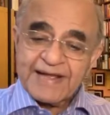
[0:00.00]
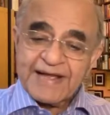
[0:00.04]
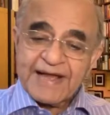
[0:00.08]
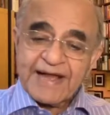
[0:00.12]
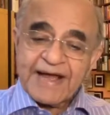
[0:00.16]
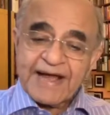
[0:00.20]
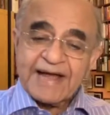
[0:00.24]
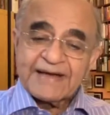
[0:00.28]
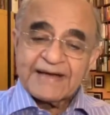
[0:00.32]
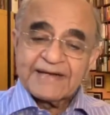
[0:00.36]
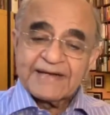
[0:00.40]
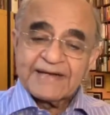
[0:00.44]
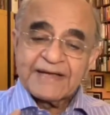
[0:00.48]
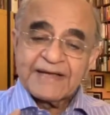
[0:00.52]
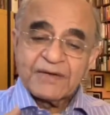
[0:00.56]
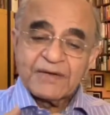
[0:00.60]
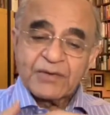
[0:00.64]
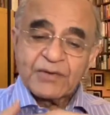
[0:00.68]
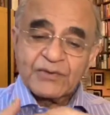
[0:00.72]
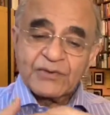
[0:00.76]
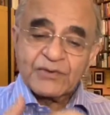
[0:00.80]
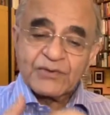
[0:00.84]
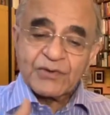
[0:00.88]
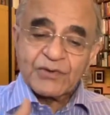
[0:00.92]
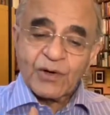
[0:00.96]
And he
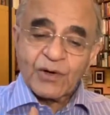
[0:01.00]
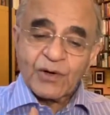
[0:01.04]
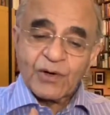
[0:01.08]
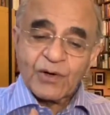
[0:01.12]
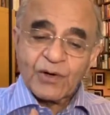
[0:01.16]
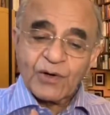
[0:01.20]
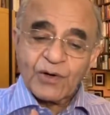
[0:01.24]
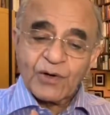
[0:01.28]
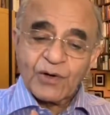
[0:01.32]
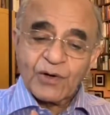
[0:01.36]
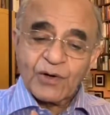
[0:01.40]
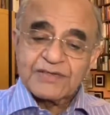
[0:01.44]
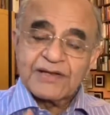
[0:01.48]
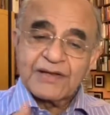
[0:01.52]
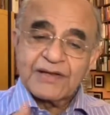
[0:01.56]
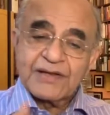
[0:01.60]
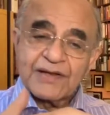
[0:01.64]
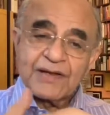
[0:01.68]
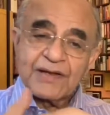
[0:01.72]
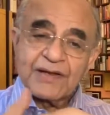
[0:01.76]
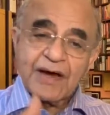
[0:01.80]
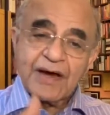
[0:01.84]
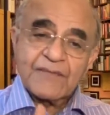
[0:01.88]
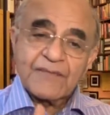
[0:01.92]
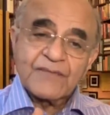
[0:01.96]
was always
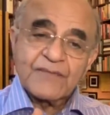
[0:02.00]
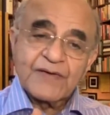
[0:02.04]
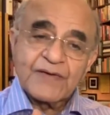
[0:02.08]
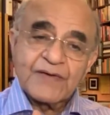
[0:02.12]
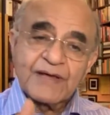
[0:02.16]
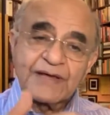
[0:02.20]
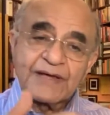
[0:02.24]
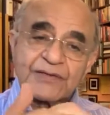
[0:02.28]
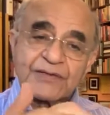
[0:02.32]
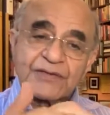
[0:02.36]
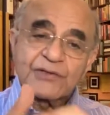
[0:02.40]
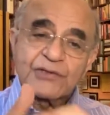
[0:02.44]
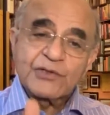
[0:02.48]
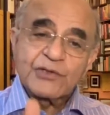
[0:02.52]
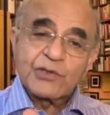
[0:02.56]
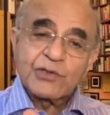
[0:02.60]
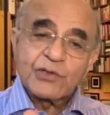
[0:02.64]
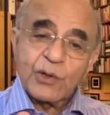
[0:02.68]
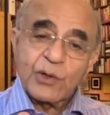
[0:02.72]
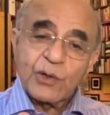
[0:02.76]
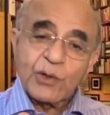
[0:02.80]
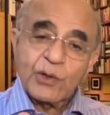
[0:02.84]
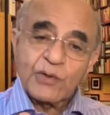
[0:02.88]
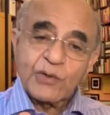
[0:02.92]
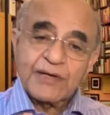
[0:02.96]
laughing,
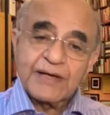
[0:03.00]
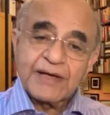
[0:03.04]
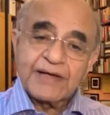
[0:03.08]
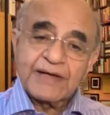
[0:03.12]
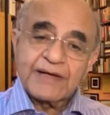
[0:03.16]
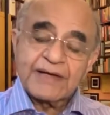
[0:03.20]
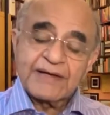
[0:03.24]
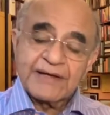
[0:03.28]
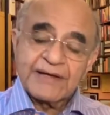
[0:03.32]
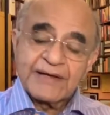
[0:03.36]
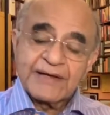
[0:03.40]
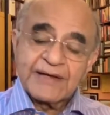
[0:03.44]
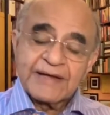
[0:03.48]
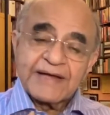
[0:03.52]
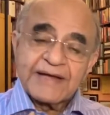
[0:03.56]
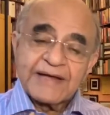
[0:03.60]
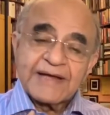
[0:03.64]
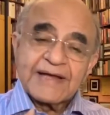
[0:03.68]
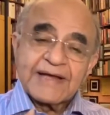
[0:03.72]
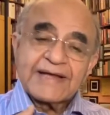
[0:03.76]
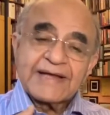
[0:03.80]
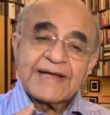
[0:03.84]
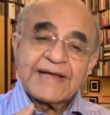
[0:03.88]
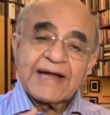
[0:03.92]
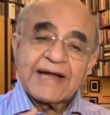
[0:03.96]
joking.
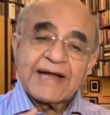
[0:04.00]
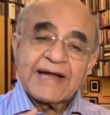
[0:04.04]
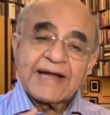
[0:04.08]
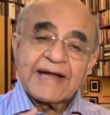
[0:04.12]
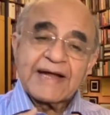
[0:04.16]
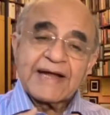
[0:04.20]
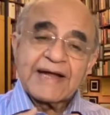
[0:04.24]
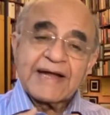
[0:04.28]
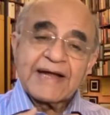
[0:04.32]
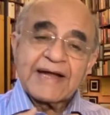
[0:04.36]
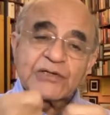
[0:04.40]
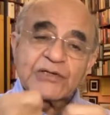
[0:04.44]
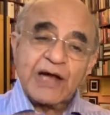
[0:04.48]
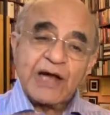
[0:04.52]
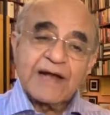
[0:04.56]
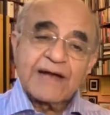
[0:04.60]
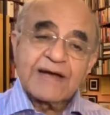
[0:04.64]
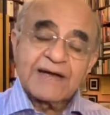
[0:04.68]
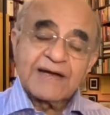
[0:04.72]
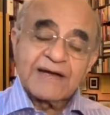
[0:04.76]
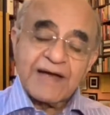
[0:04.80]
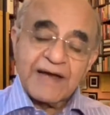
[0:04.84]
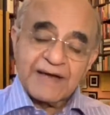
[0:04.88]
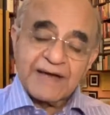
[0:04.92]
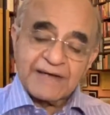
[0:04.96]
He had this
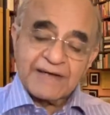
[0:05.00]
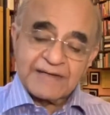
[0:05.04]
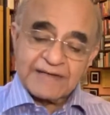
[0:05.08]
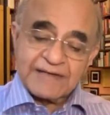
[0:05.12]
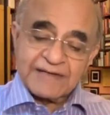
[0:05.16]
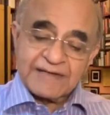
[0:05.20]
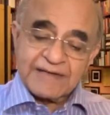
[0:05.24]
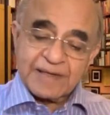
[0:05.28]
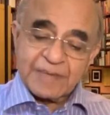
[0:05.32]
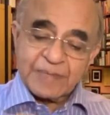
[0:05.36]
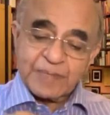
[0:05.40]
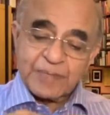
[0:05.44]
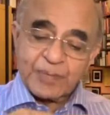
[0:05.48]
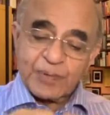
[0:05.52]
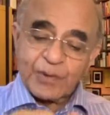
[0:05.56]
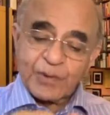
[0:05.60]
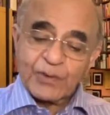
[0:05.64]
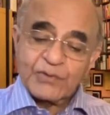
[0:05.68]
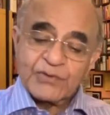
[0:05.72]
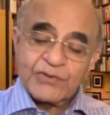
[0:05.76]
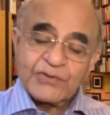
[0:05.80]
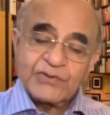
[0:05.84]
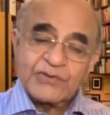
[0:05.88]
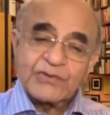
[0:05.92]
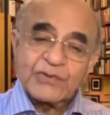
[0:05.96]
childlike
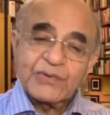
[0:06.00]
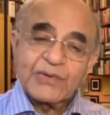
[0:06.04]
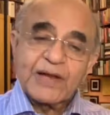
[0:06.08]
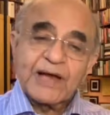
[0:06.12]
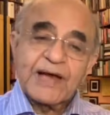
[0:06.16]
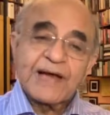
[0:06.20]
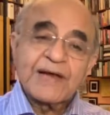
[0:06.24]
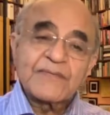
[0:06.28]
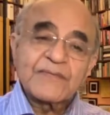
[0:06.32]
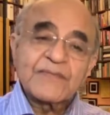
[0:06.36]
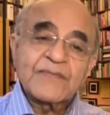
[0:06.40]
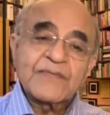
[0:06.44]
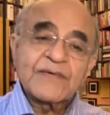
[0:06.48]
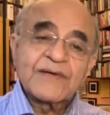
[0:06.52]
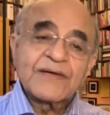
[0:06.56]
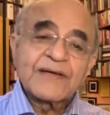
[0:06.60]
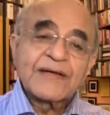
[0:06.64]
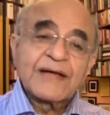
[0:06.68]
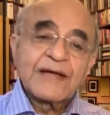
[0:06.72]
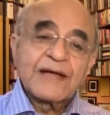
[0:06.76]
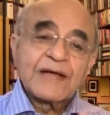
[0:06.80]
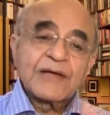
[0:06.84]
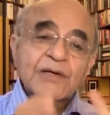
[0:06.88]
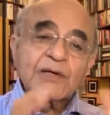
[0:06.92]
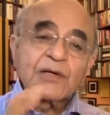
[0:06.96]
approach to life.
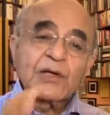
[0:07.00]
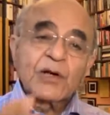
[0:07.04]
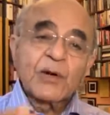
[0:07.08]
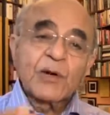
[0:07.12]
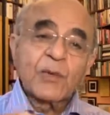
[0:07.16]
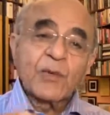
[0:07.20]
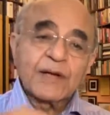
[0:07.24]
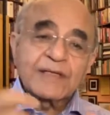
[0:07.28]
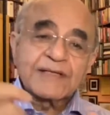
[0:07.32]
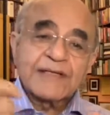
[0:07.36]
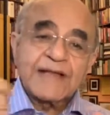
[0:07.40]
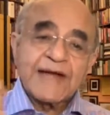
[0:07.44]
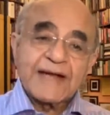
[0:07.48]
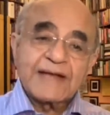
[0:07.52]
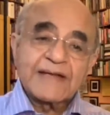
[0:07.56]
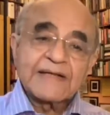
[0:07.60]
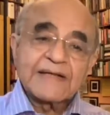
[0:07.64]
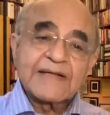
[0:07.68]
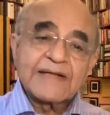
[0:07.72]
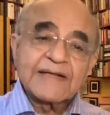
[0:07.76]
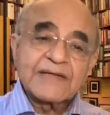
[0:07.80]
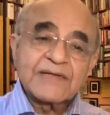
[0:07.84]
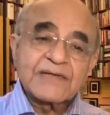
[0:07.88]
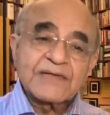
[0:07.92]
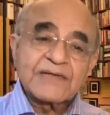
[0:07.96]
You know what that
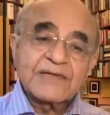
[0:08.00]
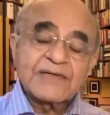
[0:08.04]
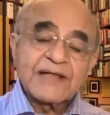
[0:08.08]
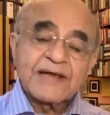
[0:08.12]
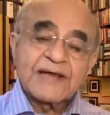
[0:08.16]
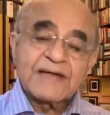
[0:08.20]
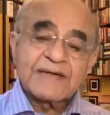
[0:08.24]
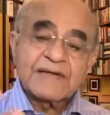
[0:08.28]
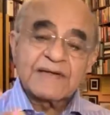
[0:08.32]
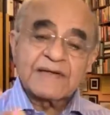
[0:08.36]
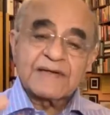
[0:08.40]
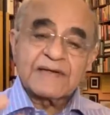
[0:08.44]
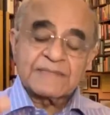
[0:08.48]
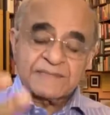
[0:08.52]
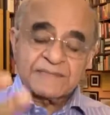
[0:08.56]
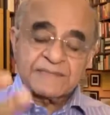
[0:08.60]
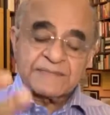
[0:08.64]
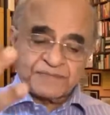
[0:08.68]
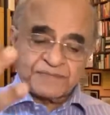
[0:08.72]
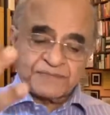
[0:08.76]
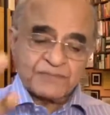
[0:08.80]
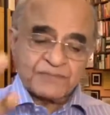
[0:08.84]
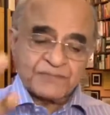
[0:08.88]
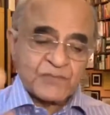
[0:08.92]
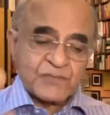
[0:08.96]
is? That
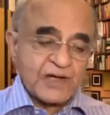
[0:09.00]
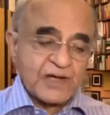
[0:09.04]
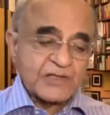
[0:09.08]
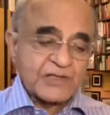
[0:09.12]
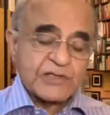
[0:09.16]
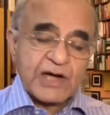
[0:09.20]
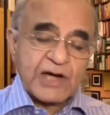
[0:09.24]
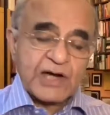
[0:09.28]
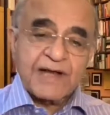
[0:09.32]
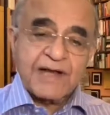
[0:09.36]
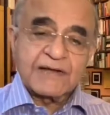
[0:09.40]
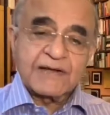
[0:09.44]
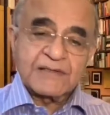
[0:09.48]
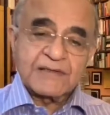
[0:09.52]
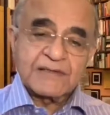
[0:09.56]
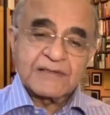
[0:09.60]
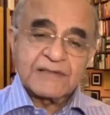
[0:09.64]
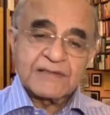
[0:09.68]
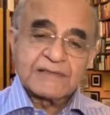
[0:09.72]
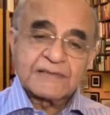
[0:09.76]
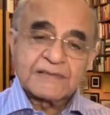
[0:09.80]
a child,